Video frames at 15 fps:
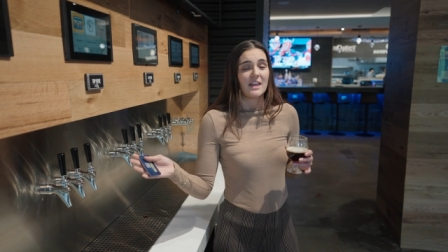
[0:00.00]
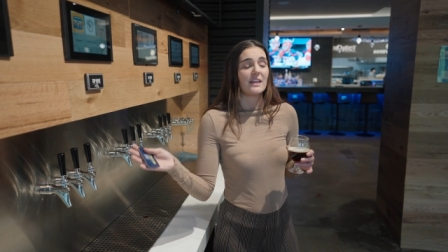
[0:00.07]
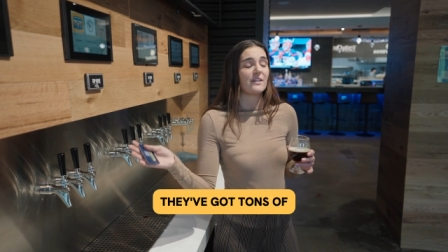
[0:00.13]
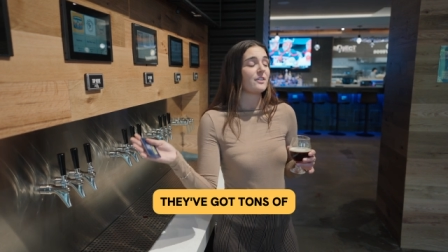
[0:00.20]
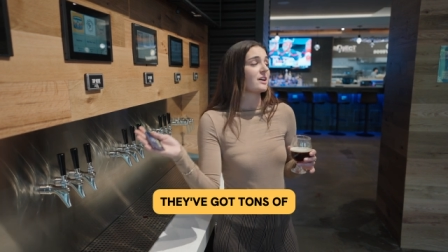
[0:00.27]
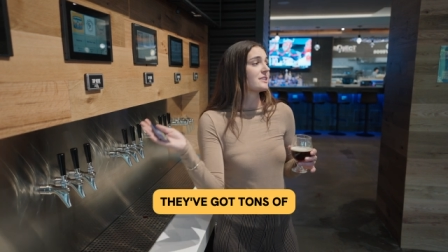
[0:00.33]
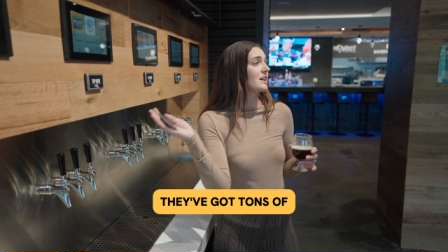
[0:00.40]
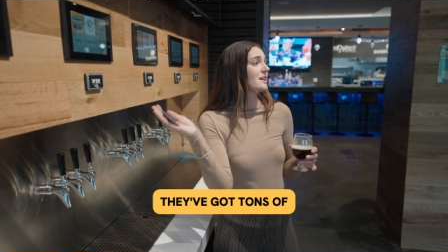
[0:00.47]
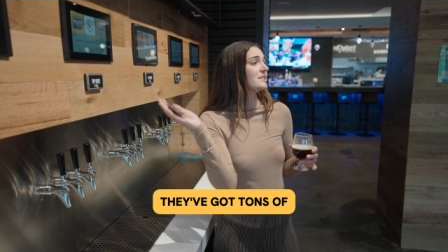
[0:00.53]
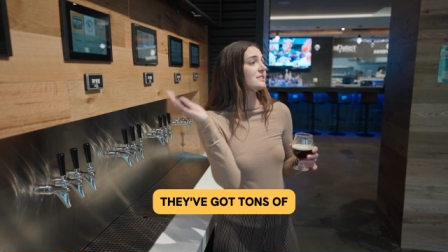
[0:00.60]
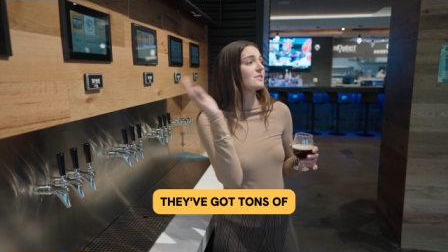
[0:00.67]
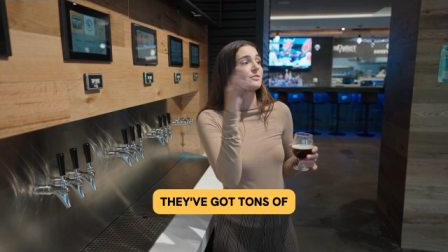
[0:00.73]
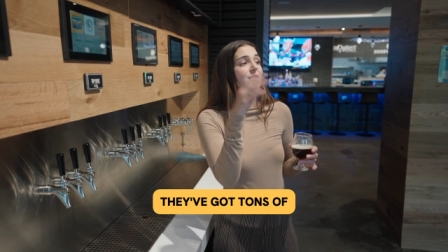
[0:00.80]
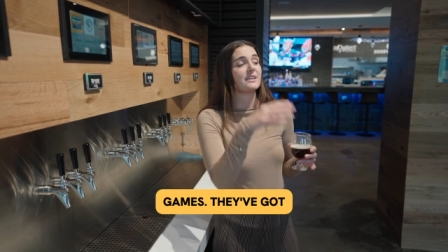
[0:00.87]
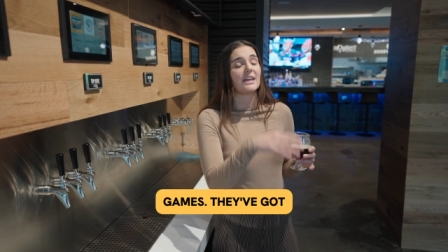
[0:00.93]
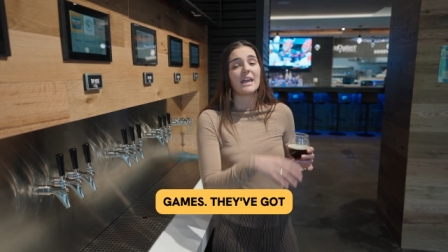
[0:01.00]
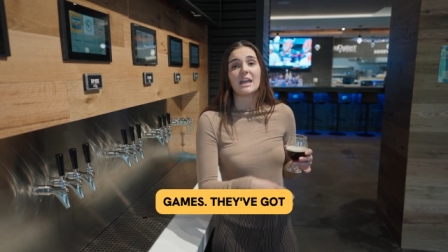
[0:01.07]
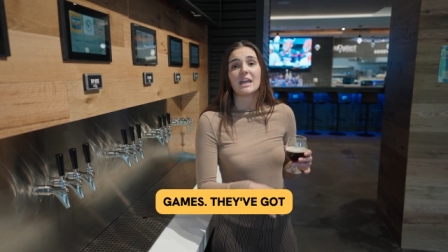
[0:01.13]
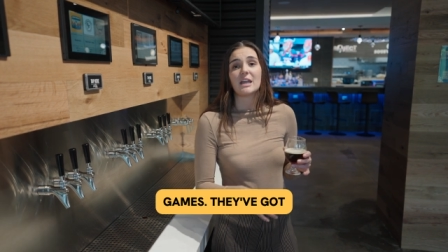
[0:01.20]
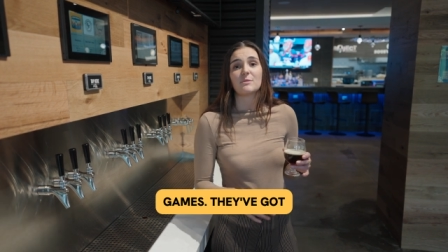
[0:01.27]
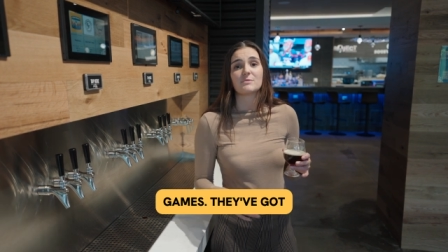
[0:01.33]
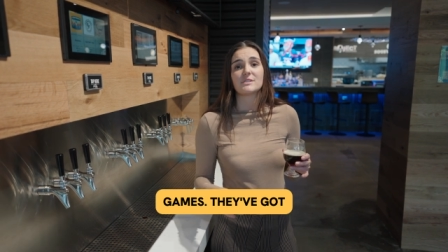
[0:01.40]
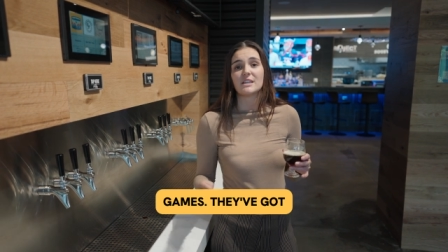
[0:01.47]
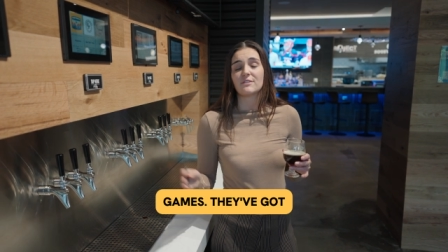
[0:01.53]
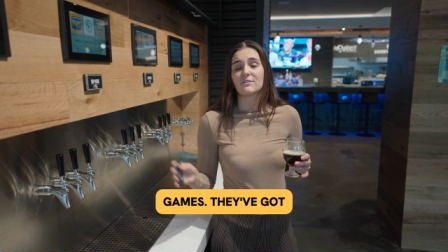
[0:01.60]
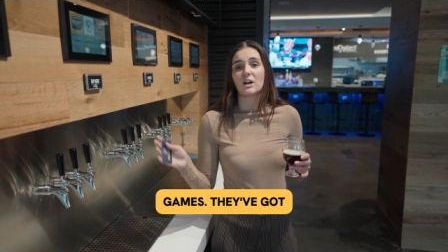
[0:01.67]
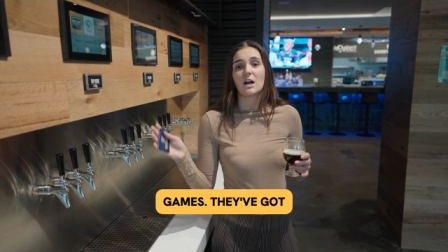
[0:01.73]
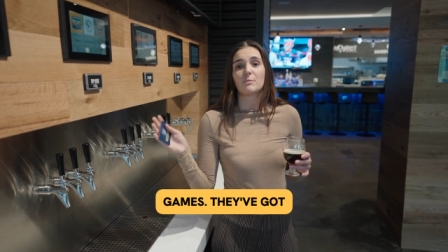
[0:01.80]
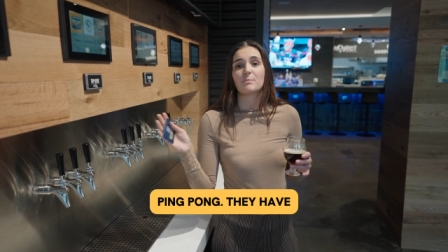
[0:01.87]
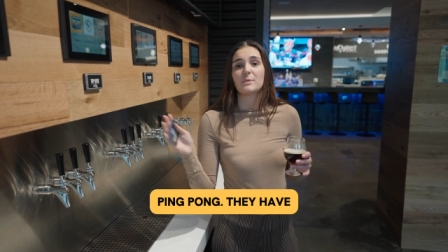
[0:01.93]
They've got tons of games, they've
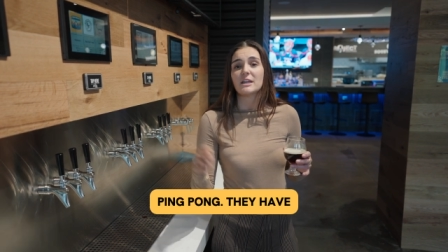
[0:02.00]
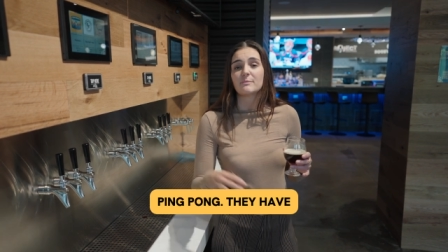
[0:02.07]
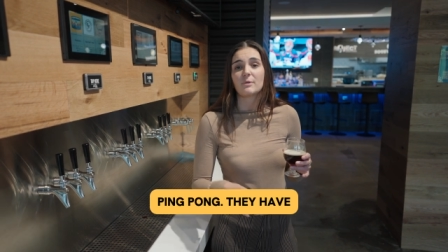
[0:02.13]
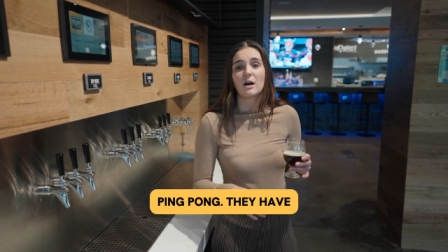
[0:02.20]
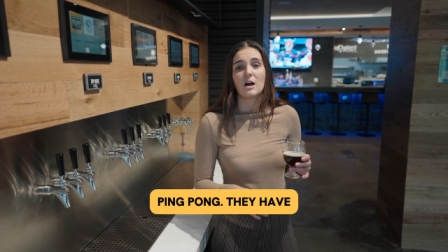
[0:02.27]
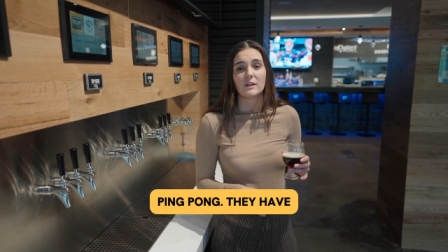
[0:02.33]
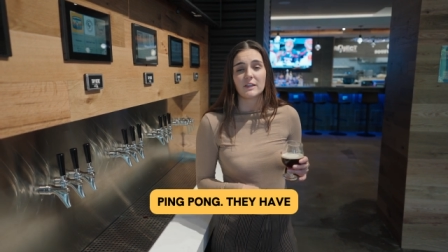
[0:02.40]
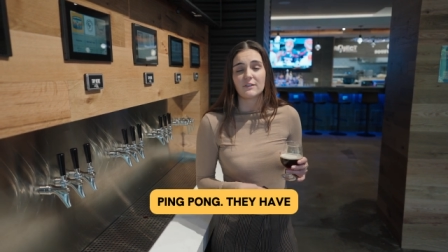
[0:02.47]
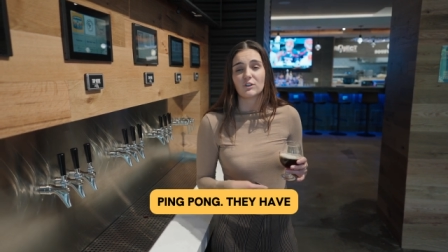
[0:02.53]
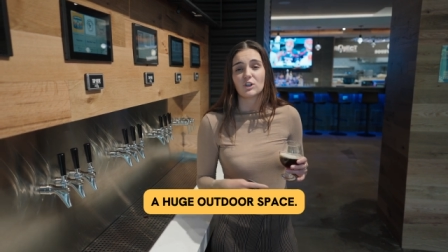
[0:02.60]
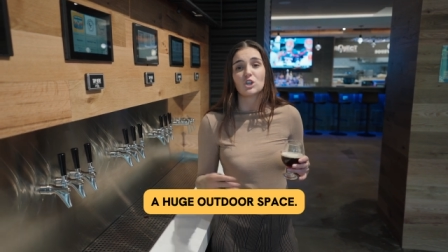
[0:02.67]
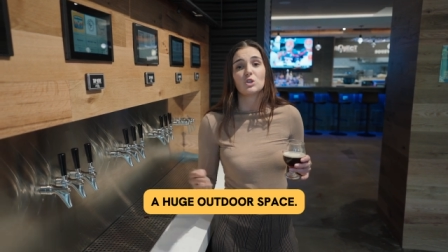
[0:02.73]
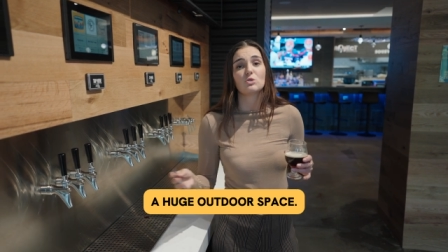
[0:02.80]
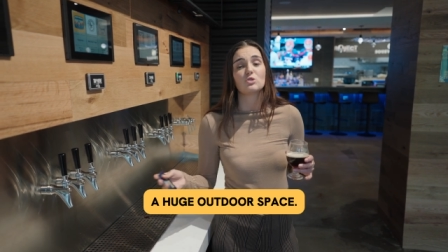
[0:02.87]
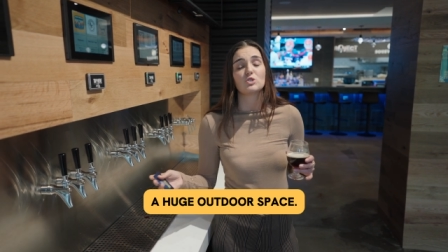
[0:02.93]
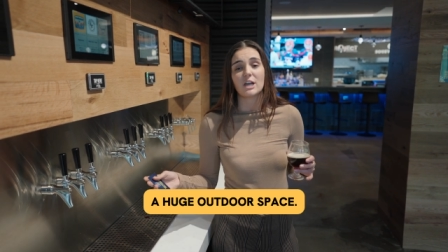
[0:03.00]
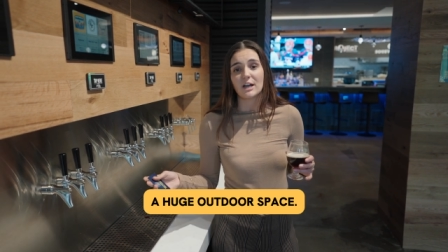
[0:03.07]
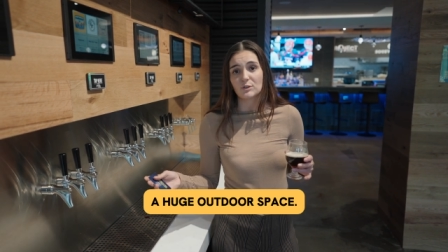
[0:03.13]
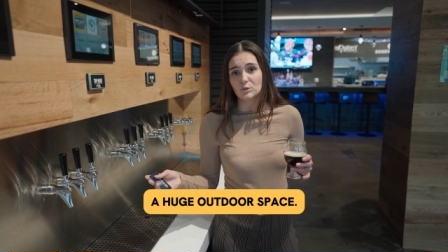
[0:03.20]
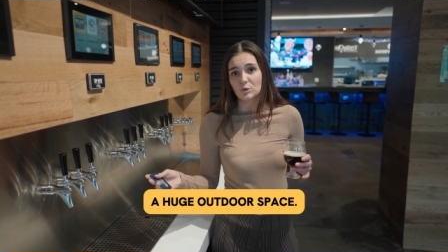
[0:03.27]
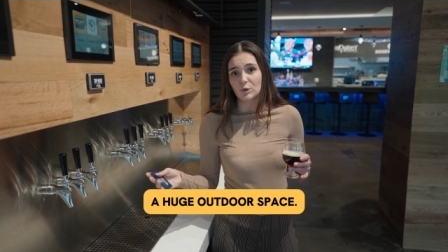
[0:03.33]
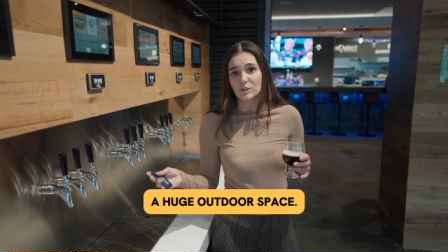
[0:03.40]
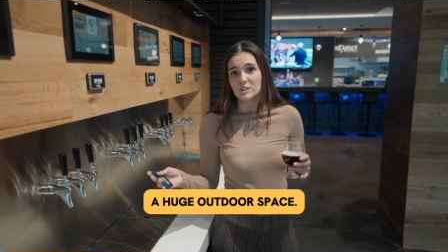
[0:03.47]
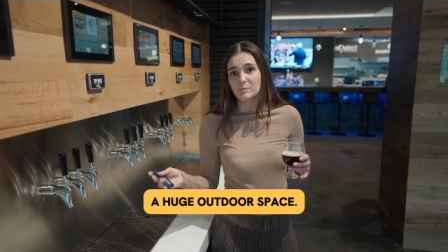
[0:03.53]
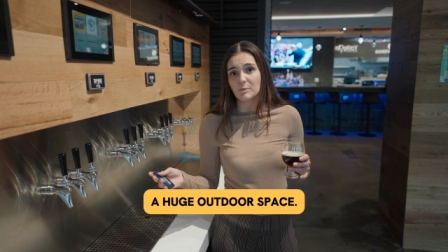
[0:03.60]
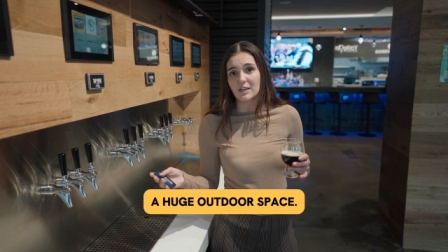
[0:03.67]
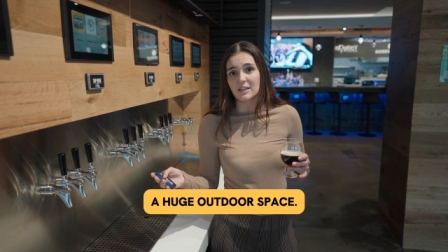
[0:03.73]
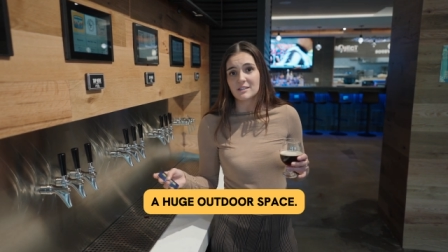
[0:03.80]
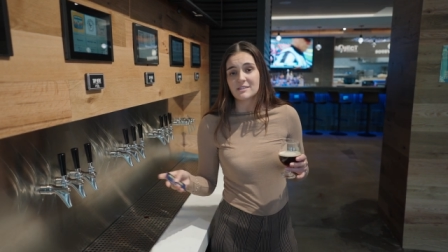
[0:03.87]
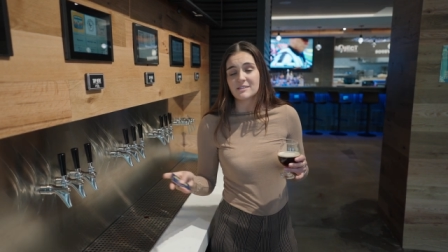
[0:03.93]
got ping pong, they have a huge outdoor
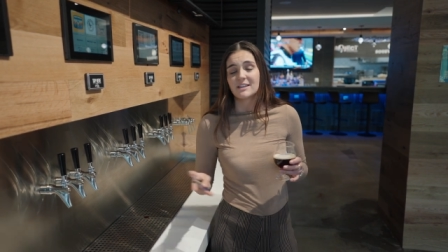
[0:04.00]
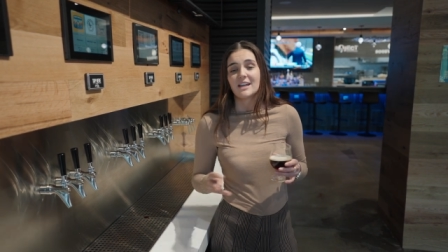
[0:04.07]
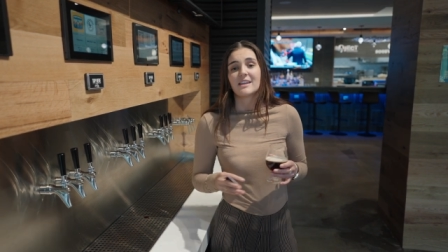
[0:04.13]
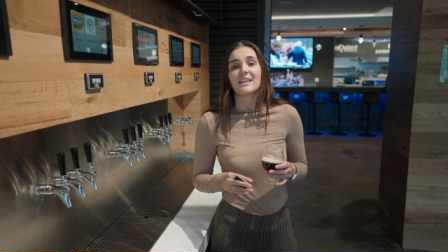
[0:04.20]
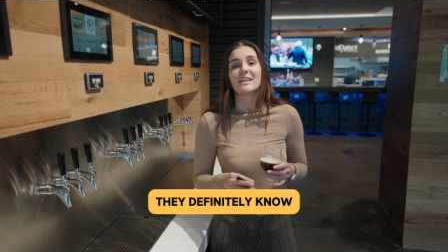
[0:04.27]
space.